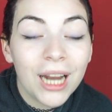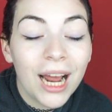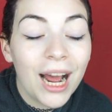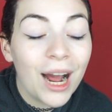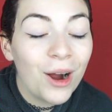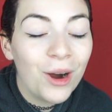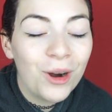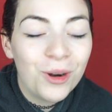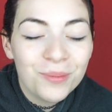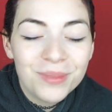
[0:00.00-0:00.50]

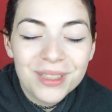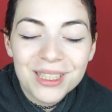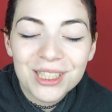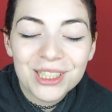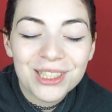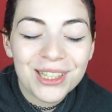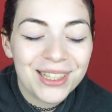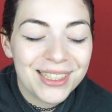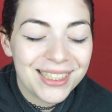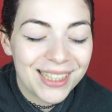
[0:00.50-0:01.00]
Oh, this
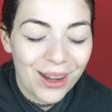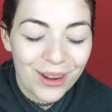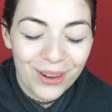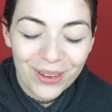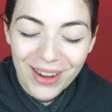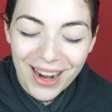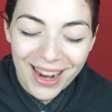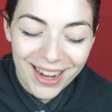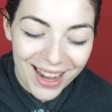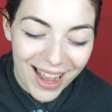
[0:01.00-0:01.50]
turns out
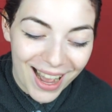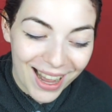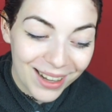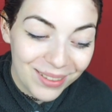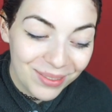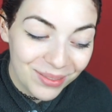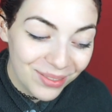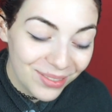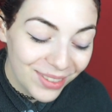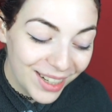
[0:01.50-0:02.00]
great.
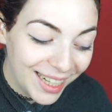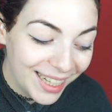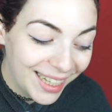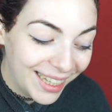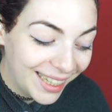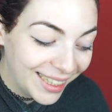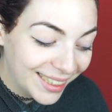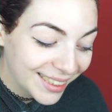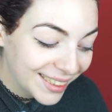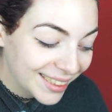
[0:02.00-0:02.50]
I'm
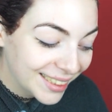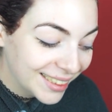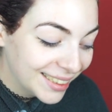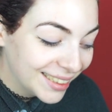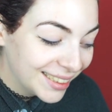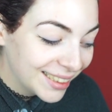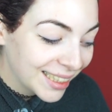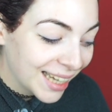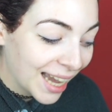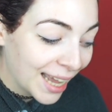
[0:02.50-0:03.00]
really...
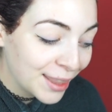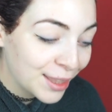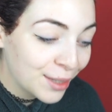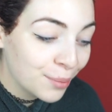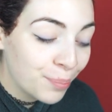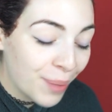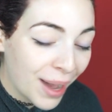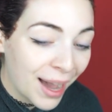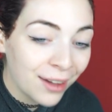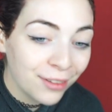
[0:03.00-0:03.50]
And the
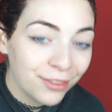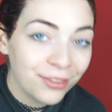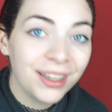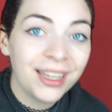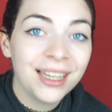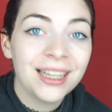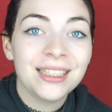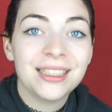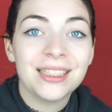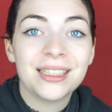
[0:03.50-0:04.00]
bad
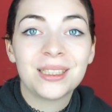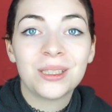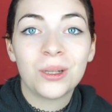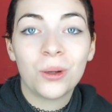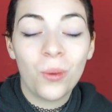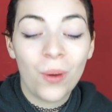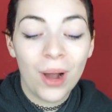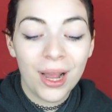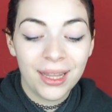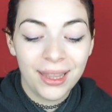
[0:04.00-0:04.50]
thing is, it's
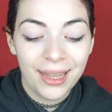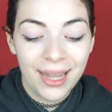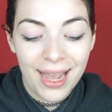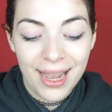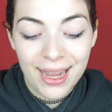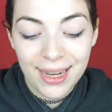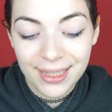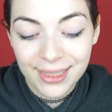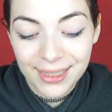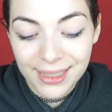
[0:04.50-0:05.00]
quite
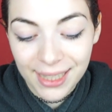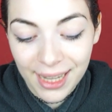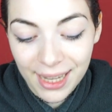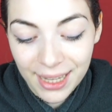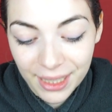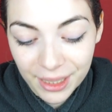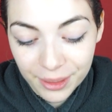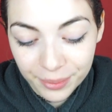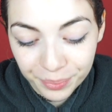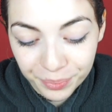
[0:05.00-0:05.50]
late. It's
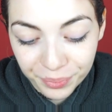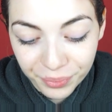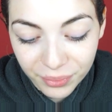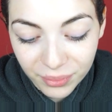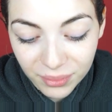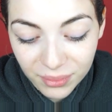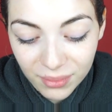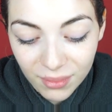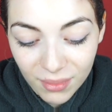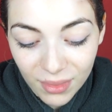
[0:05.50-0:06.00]
like,
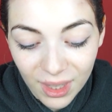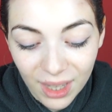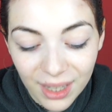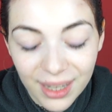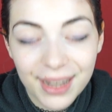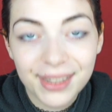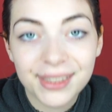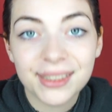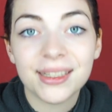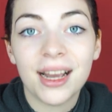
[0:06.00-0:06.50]

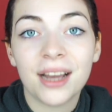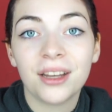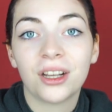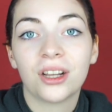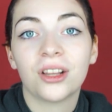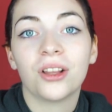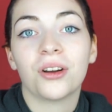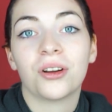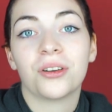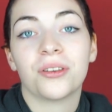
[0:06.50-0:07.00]
yeah, it's 9
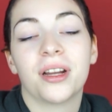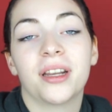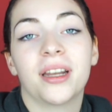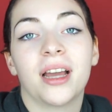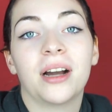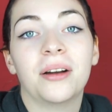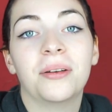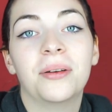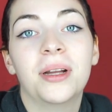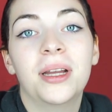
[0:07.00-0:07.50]
o'clock right
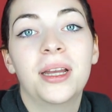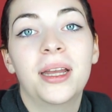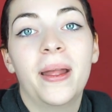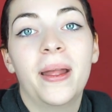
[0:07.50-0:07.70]
now.